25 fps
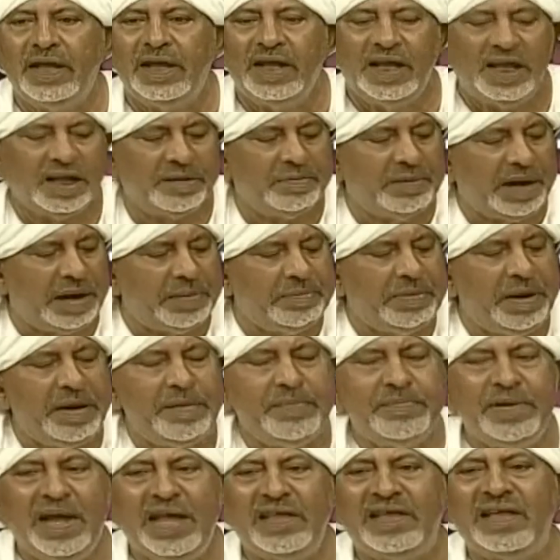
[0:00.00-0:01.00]
It might be
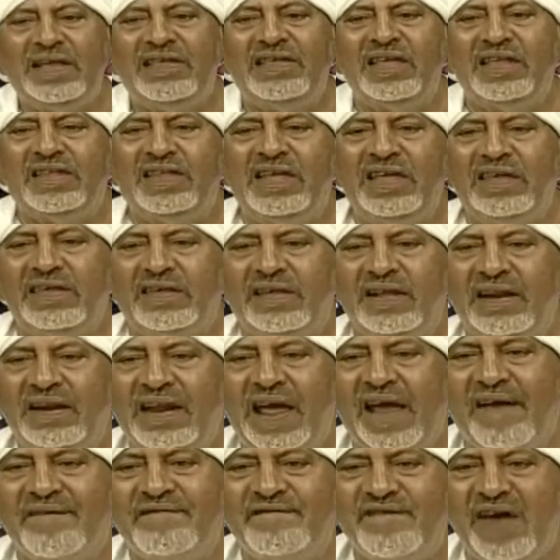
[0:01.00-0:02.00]
made in the teeth,
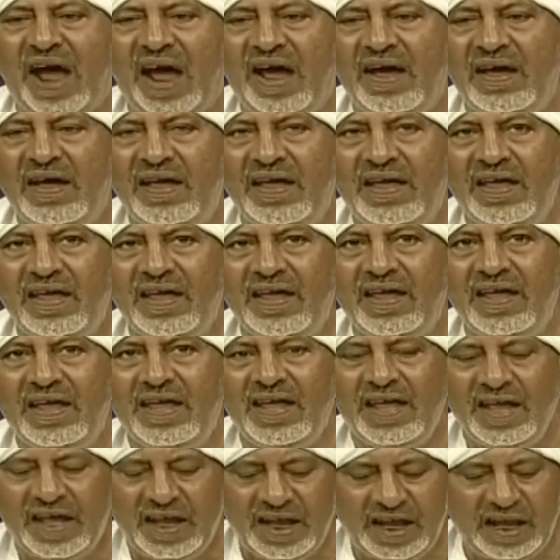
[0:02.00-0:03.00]
like fa.
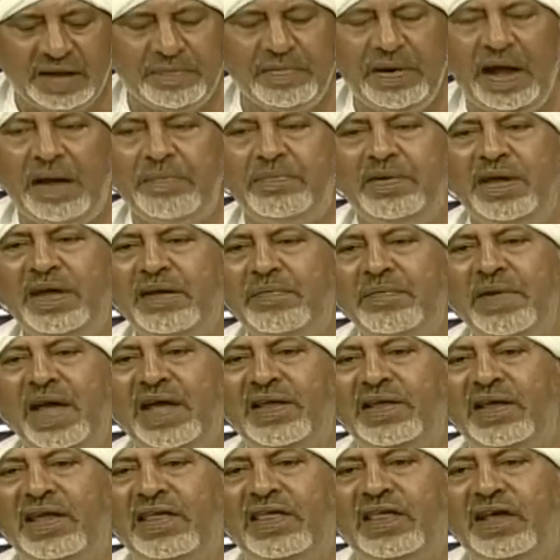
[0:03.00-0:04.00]
It might be
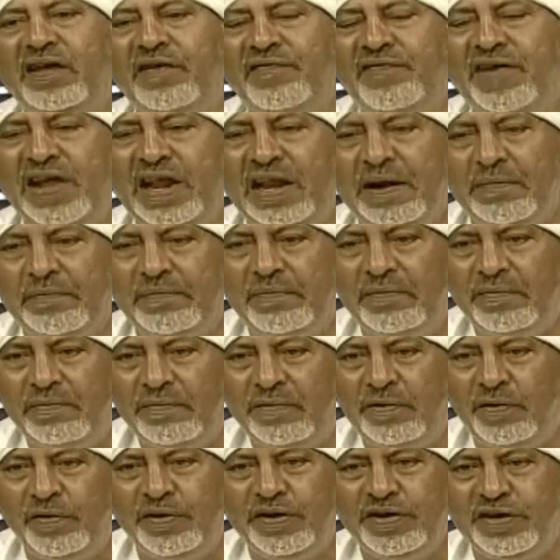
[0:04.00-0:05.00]
made in the velum,
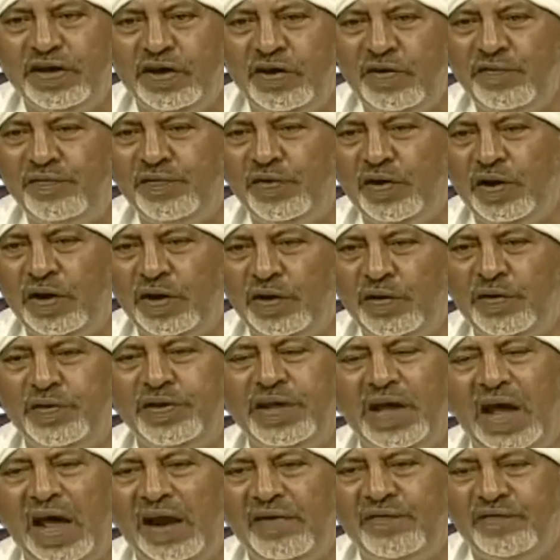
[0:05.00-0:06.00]
on the uvula, on
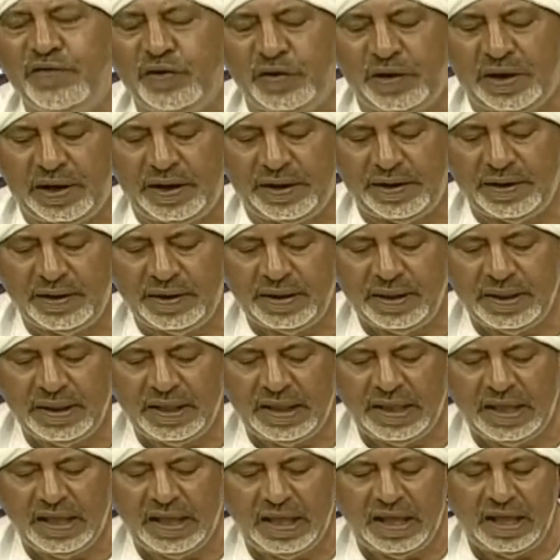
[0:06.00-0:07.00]
the alveolar.
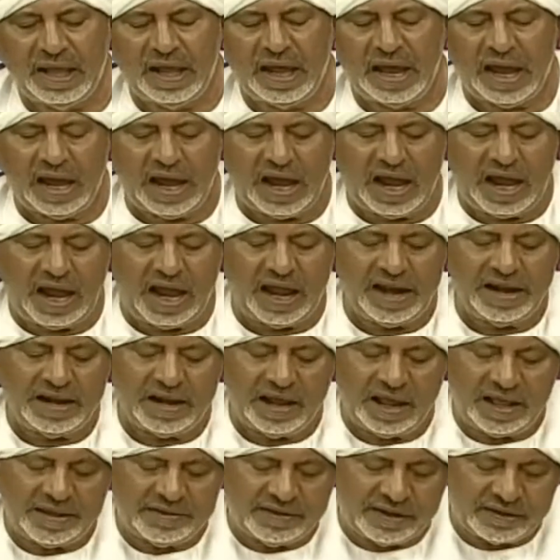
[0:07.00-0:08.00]
And
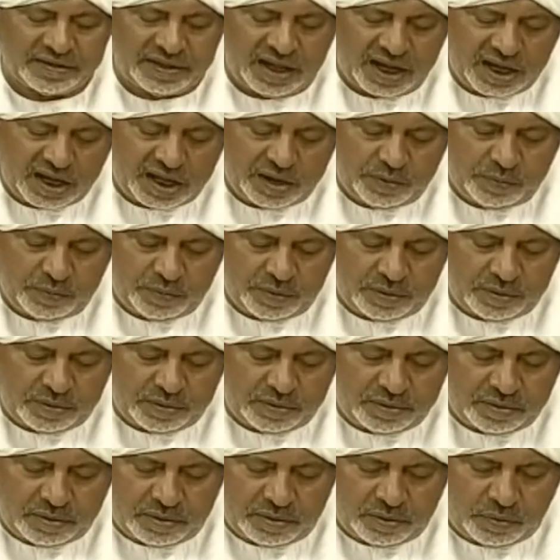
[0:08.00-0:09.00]
the second
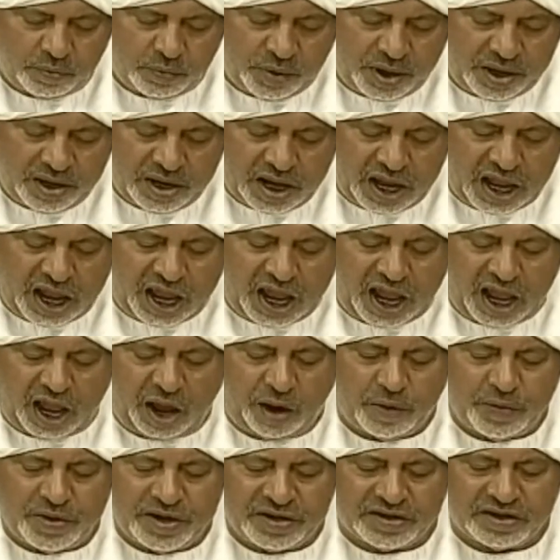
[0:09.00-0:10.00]
one,
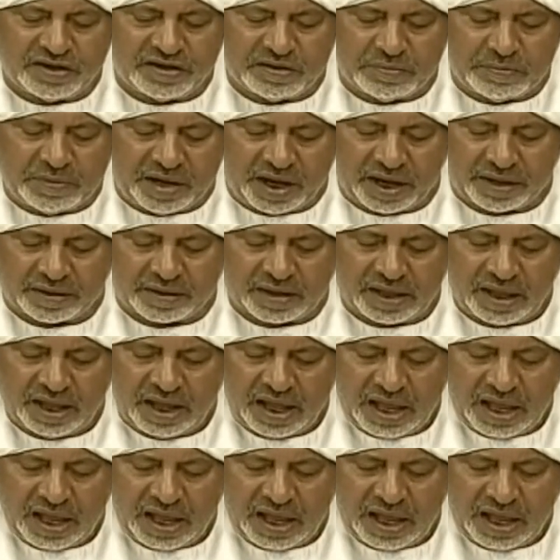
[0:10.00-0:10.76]
how it is made.